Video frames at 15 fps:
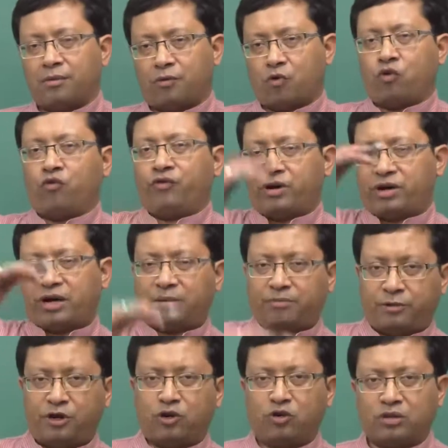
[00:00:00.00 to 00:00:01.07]
over and
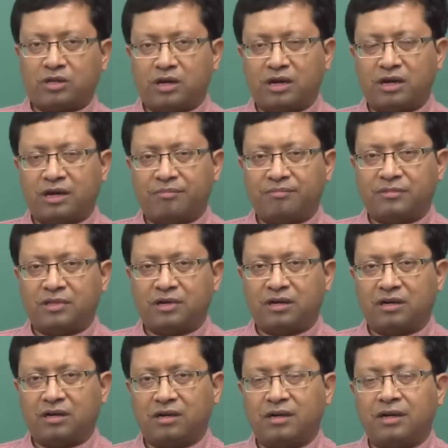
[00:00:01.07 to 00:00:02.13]
below
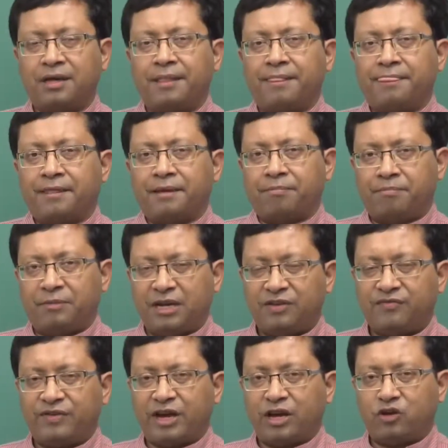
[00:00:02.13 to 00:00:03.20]
the
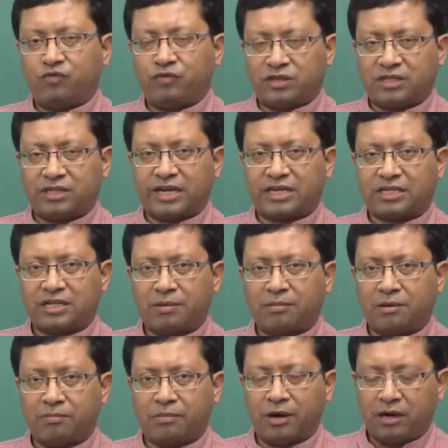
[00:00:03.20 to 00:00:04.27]
mean value, which is x
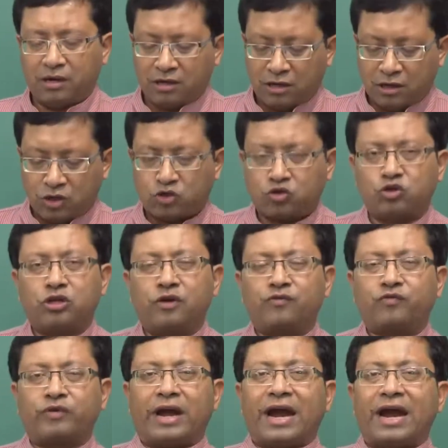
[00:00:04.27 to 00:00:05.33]
double bar. So, you have
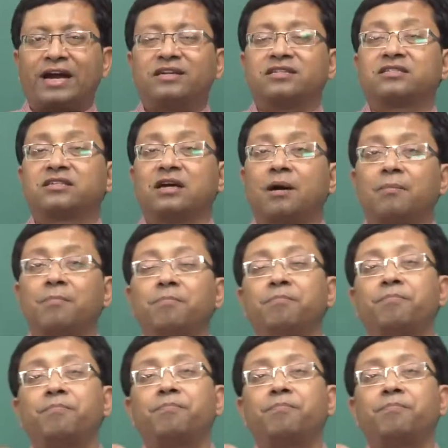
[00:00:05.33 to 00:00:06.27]
to add some